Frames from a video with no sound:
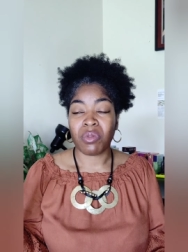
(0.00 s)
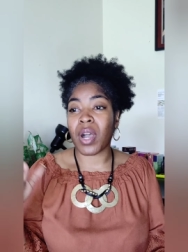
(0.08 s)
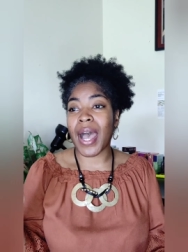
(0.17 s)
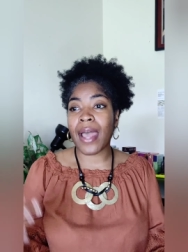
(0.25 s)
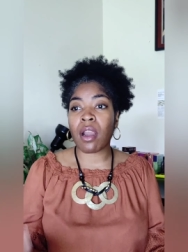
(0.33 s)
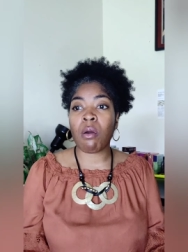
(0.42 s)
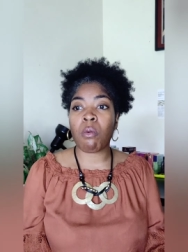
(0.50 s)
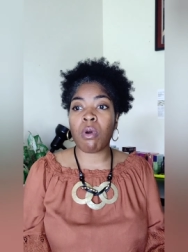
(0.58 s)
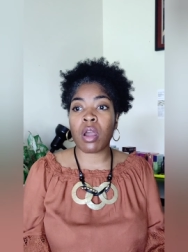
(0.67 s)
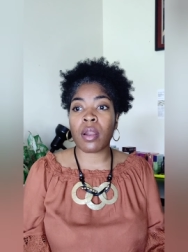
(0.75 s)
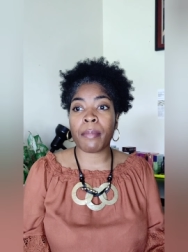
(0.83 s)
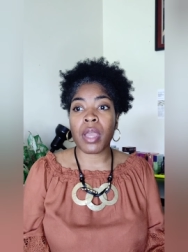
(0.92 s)
Well, I don't
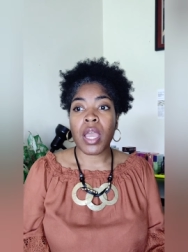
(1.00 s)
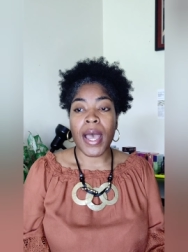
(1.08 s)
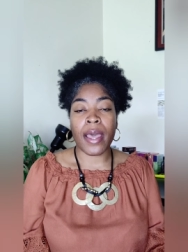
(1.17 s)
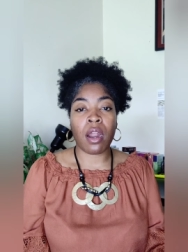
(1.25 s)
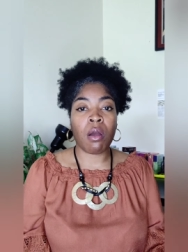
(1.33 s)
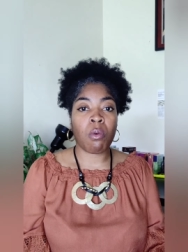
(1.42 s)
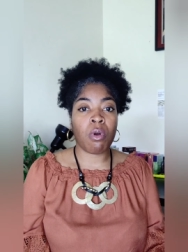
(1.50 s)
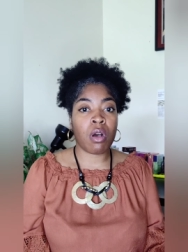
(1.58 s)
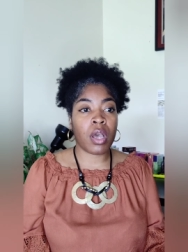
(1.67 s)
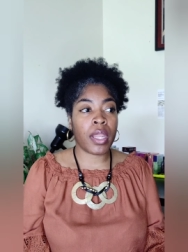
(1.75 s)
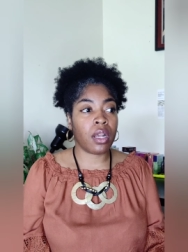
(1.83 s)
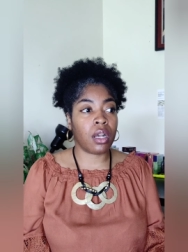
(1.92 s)
want them. I don't
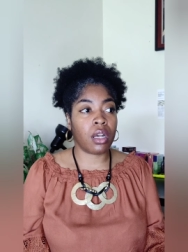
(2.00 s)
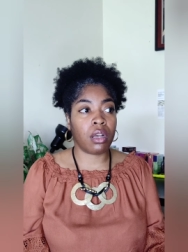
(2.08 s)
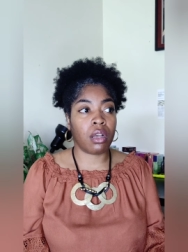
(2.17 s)
want